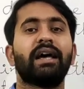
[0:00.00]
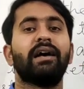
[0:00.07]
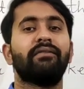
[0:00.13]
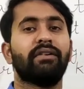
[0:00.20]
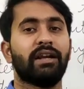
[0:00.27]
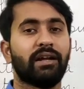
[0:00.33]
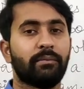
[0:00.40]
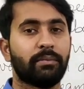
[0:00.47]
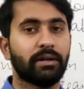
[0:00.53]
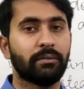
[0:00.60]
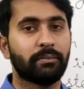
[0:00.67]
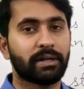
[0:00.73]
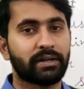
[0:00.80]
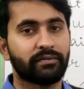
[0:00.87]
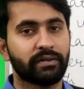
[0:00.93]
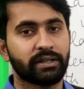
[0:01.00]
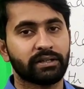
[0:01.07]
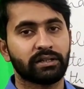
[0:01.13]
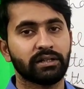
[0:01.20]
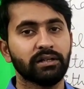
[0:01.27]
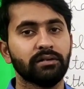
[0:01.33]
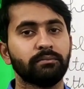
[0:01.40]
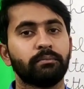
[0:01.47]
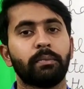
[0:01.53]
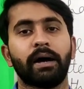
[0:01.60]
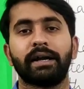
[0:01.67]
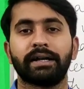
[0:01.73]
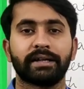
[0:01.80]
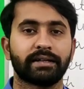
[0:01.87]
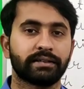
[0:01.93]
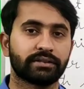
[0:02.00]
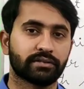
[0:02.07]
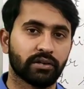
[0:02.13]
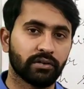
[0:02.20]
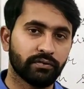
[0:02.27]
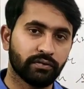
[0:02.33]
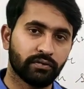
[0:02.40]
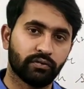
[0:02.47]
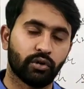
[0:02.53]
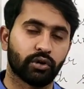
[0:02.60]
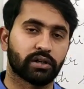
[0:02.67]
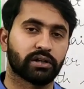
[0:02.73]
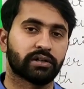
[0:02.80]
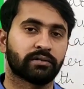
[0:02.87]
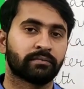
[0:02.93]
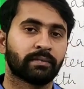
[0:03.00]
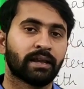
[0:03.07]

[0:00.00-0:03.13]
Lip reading: available between the particles of water.